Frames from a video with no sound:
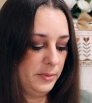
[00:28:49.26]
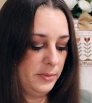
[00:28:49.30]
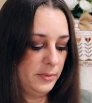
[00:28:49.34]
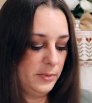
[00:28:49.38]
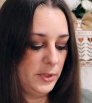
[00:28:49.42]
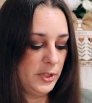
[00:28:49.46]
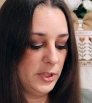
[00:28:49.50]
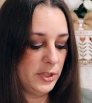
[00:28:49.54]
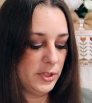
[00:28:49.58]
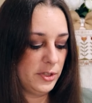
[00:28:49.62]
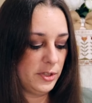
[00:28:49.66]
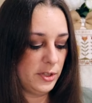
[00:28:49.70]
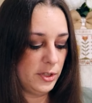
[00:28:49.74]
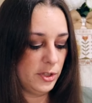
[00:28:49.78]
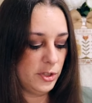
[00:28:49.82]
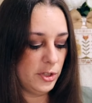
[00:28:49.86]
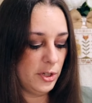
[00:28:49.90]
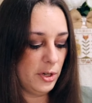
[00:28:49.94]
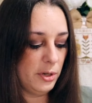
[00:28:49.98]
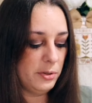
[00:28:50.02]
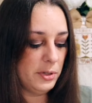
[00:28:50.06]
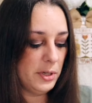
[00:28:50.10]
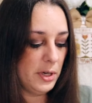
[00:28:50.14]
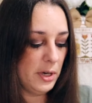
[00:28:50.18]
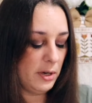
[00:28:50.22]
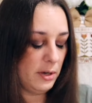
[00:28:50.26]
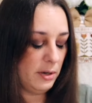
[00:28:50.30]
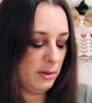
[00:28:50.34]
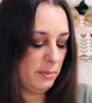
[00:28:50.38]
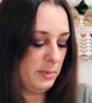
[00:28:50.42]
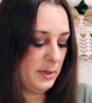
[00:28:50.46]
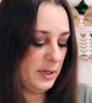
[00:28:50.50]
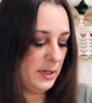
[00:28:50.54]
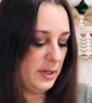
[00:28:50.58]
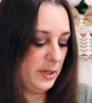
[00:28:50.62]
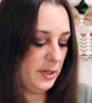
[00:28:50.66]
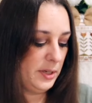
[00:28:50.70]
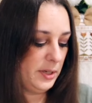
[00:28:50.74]
just to show y'all,
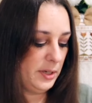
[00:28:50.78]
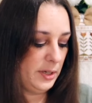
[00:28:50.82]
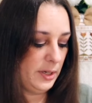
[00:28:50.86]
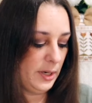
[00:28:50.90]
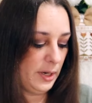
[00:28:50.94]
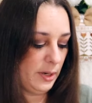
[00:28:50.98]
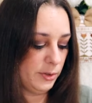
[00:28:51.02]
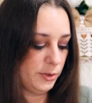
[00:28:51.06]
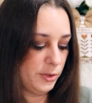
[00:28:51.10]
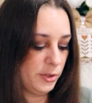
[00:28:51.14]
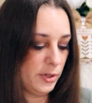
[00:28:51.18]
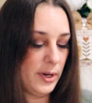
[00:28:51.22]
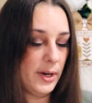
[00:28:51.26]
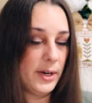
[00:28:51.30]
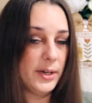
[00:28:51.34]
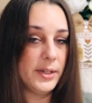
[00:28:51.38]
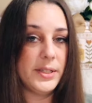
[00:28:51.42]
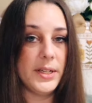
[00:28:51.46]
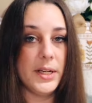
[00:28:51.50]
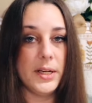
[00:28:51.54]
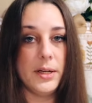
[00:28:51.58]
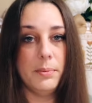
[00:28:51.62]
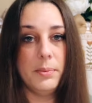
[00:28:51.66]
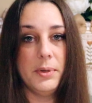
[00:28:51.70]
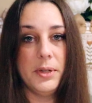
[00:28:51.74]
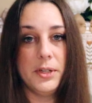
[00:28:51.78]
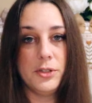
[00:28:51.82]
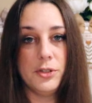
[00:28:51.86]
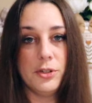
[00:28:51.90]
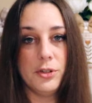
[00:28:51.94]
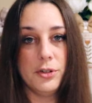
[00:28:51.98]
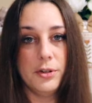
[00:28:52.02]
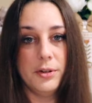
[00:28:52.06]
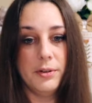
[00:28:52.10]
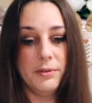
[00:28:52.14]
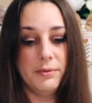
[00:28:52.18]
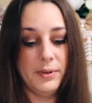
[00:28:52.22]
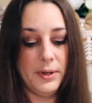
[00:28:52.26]
but I'll try to take a
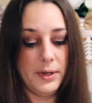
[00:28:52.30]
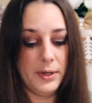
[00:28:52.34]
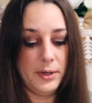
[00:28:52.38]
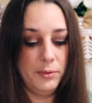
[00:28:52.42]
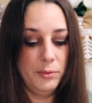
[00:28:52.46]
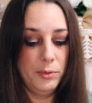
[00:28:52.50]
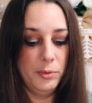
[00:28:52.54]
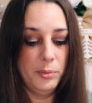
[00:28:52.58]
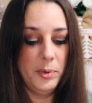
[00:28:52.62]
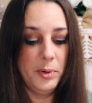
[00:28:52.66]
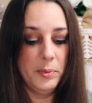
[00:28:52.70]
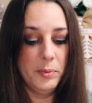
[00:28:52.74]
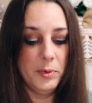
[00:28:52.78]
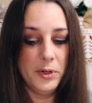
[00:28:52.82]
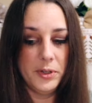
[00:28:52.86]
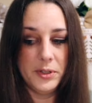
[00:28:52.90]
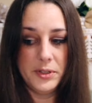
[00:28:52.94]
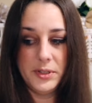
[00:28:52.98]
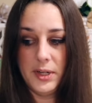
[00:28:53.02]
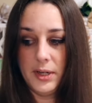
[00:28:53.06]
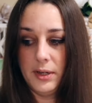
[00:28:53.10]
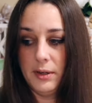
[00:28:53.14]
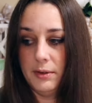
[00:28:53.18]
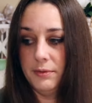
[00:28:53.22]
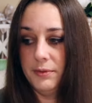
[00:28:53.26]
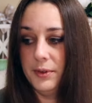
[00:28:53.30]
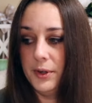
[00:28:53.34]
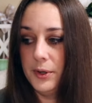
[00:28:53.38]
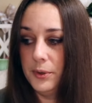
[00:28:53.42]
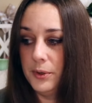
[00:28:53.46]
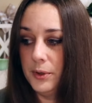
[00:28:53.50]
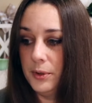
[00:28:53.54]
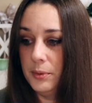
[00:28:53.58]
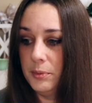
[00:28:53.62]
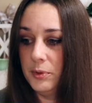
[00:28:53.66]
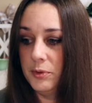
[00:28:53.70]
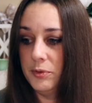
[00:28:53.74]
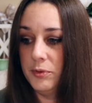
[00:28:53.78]
picture if I can remember to take a
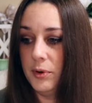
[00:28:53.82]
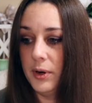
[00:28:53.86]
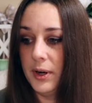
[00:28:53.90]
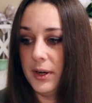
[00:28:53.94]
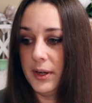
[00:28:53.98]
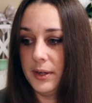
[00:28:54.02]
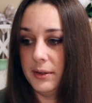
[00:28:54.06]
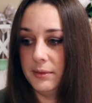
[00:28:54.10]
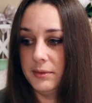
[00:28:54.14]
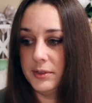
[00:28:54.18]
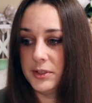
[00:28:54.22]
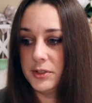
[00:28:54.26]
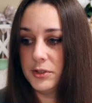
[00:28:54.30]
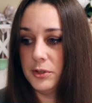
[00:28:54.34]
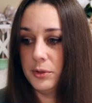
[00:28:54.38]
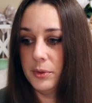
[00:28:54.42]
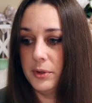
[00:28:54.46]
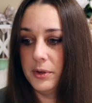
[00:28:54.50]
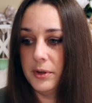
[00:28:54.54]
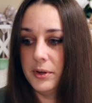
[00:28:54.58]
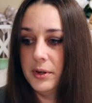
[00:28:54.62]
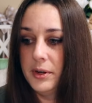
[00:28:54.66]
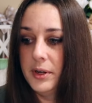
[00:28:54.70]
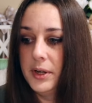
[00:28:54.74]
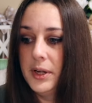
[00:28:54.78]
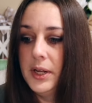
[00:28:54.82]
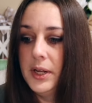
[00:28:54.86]
photo before I give it to her.